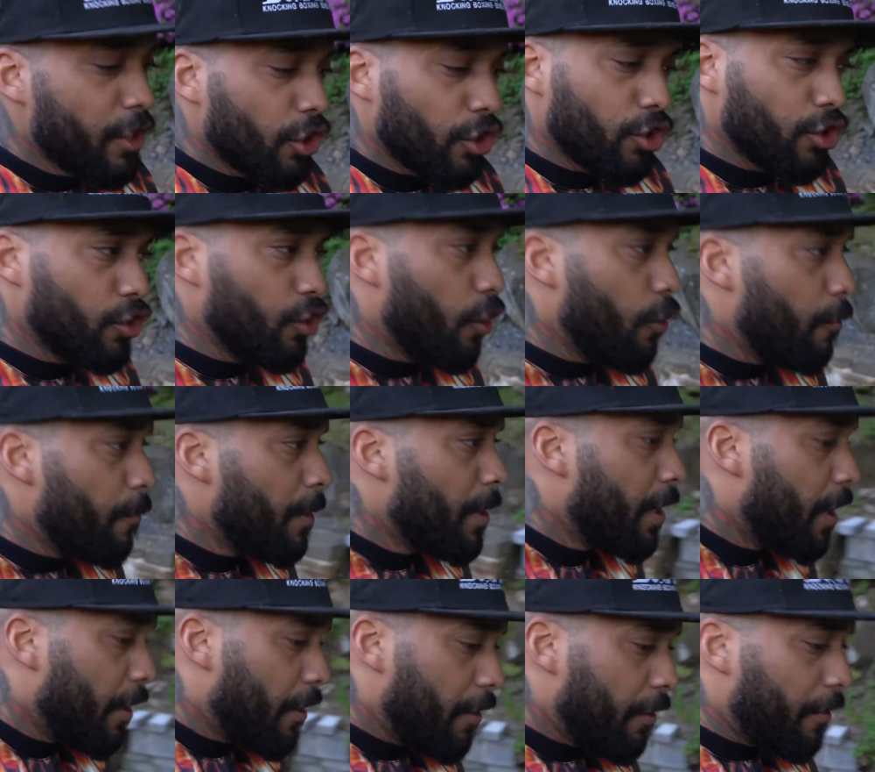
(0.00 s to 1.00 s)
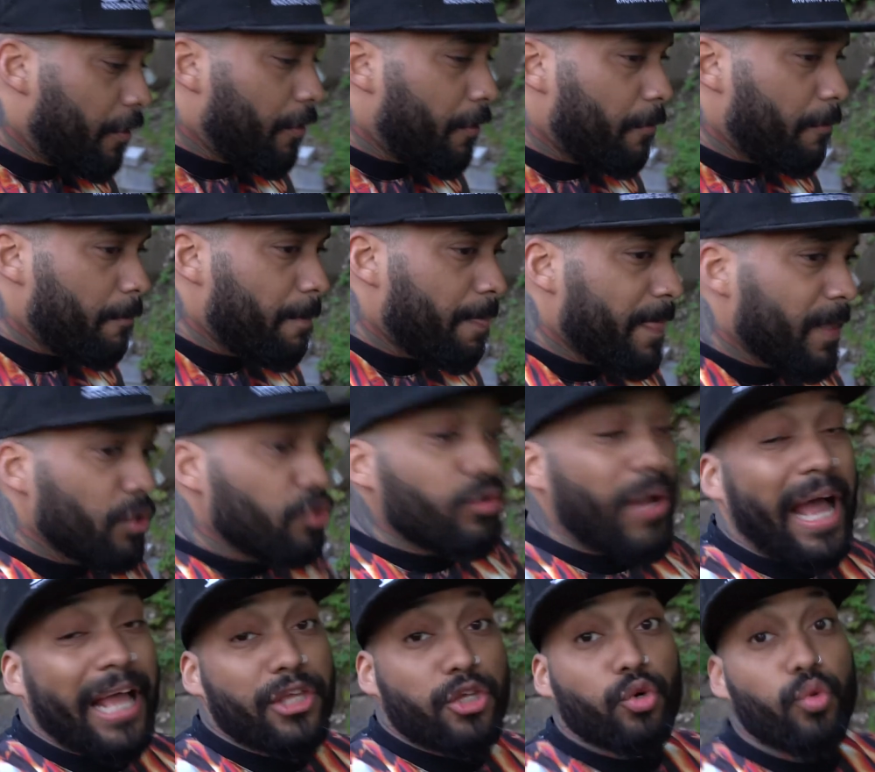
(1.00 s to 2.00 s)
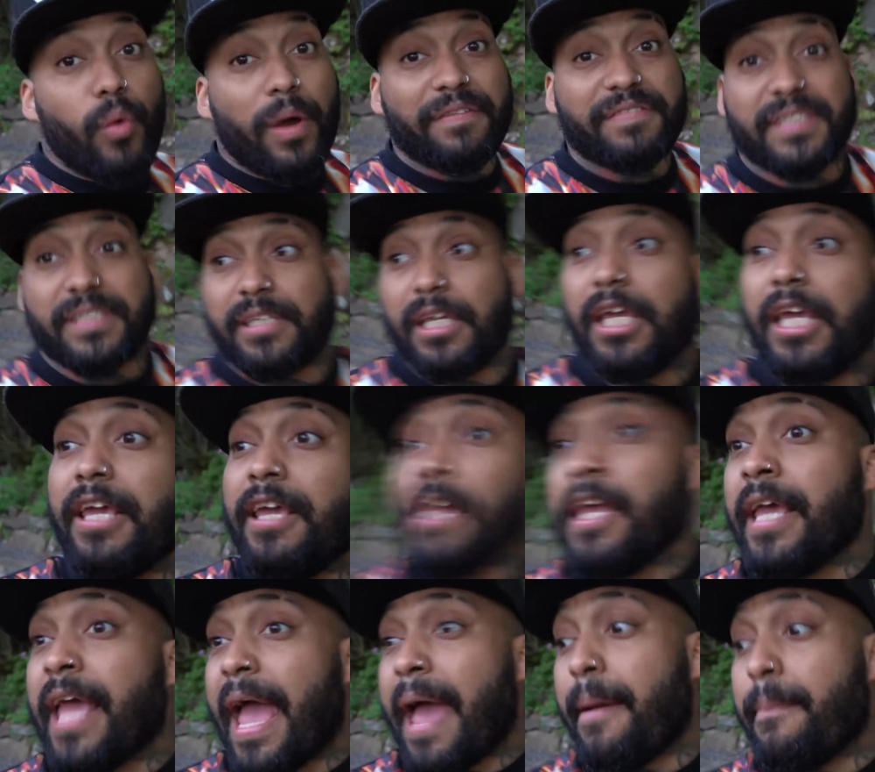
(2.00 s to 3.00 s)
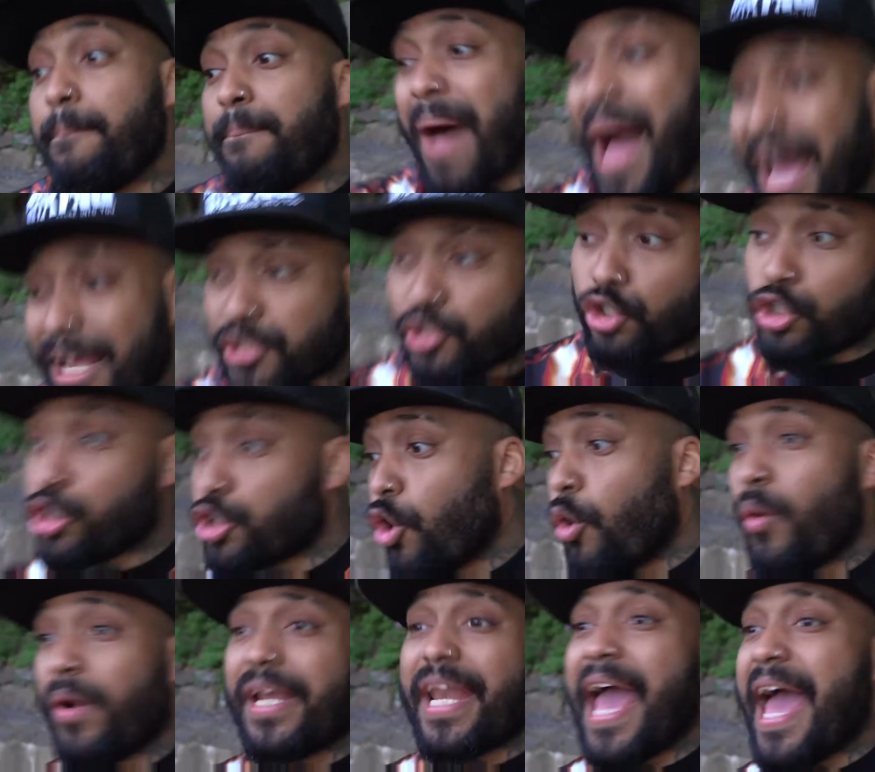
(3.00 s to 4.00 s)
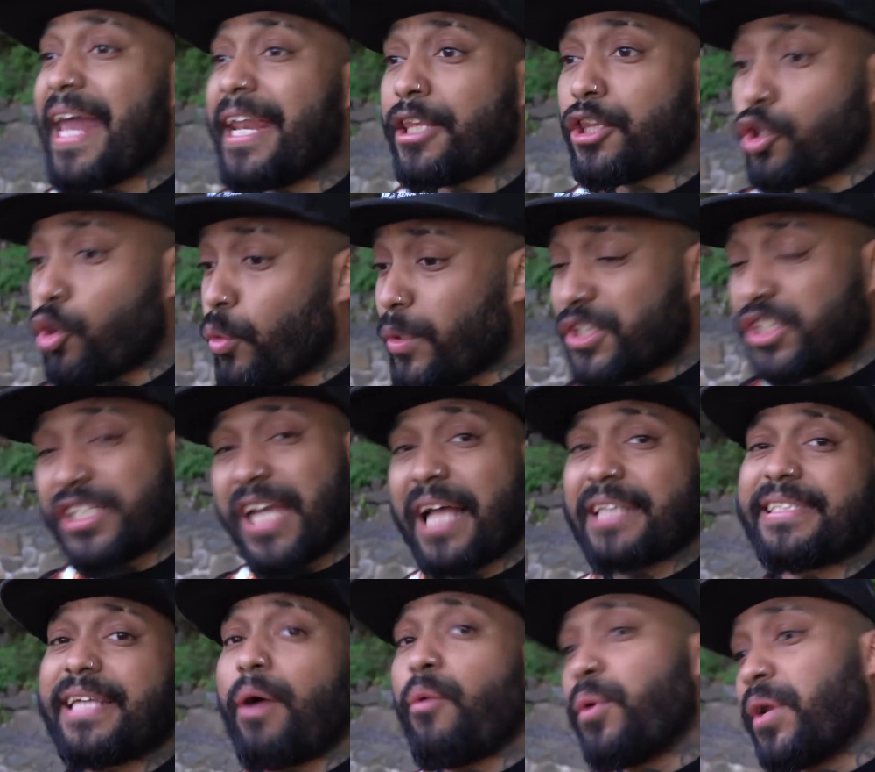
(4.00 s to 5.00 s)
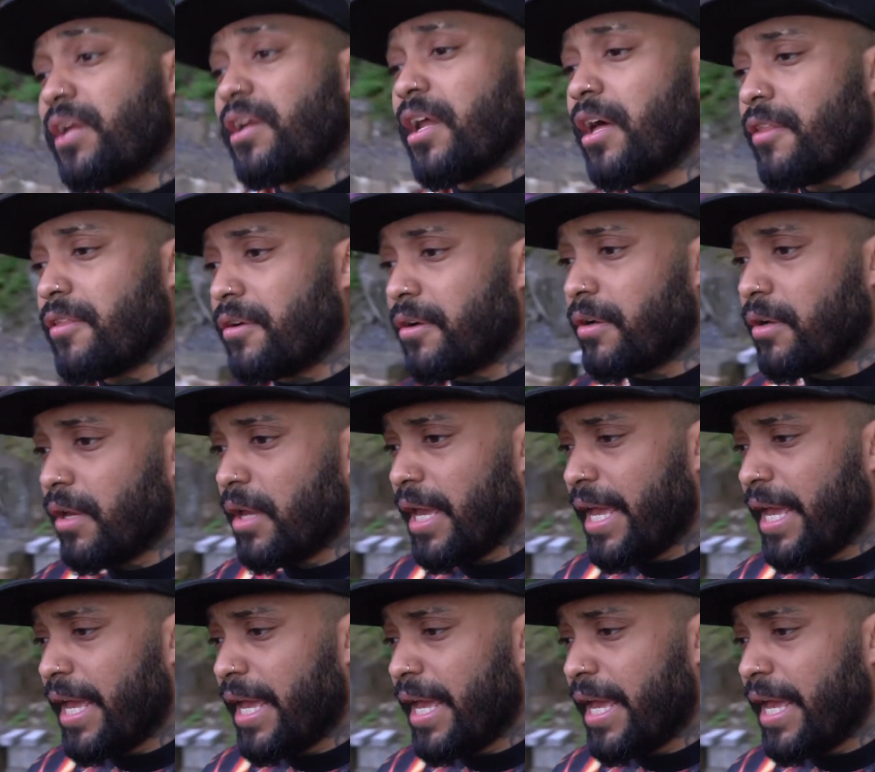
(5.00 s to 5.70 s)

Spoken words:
You know, you got UFC and boxers going at it, throwing shots at one another.